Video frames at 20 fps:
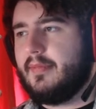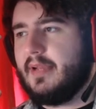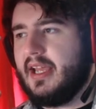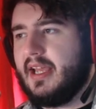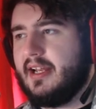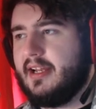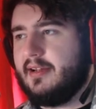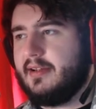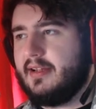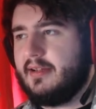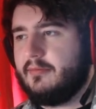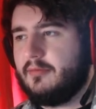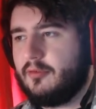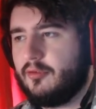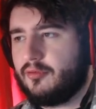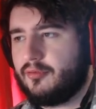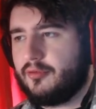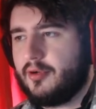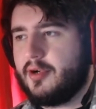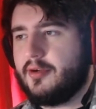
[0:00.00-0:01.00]
And it
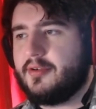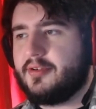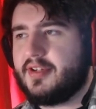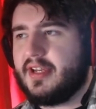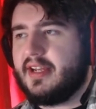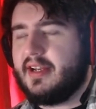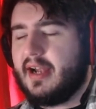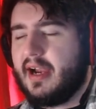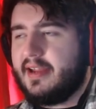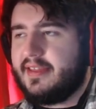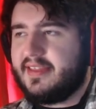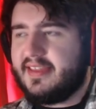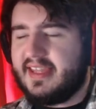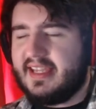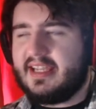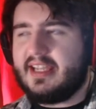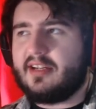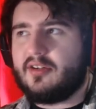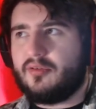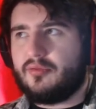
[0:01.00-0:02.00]
grows it. I
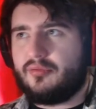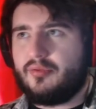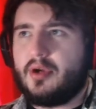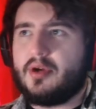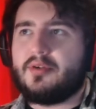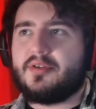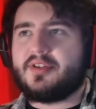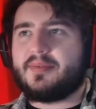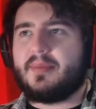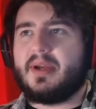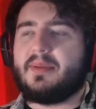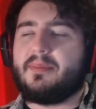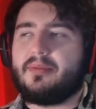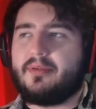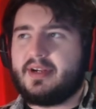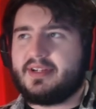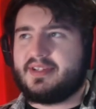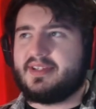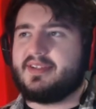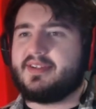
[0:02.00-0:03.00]
think it grows my
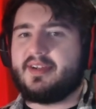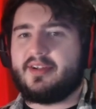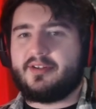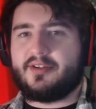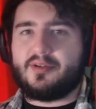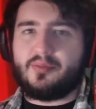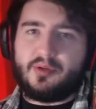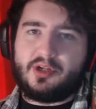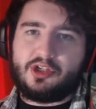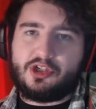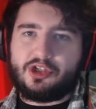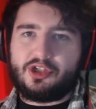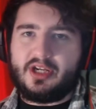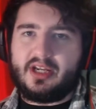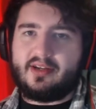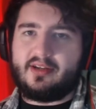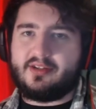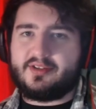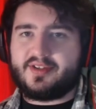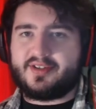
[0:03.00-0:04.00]
presence on Twitch
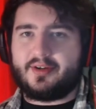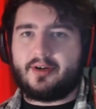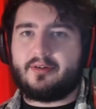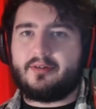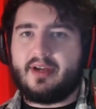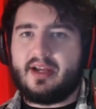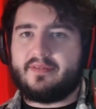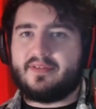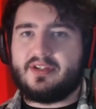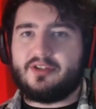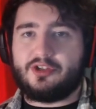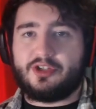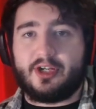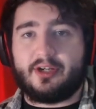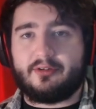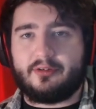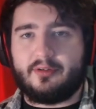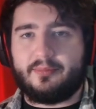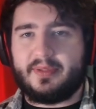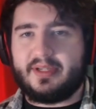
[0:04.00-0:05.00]
and in StarCraft in
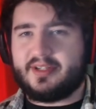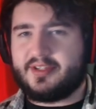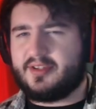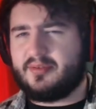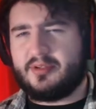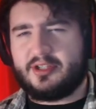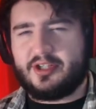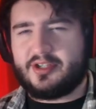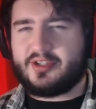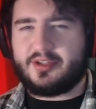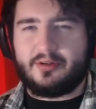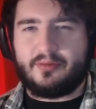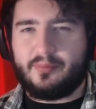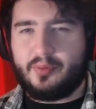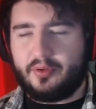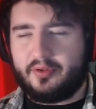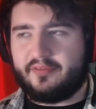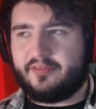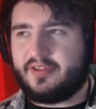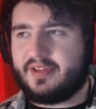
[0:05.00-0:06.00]
general, because Twitch is so
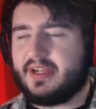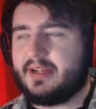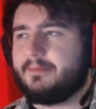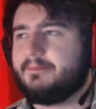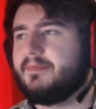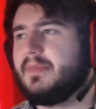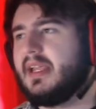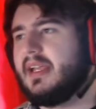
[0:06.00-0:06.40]
important for that.